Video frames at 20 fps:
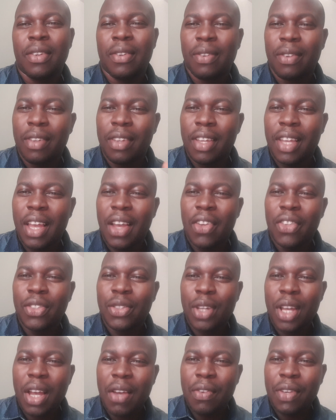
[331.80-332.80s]
we
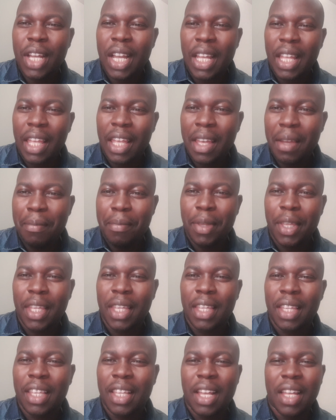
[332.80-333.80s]
also have Kangemi.
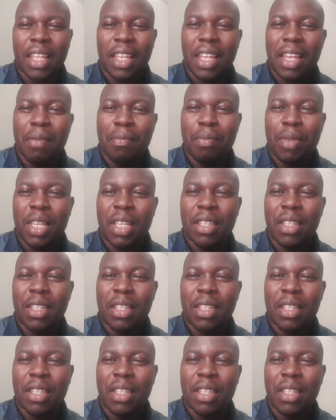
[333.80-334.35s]
Kangemi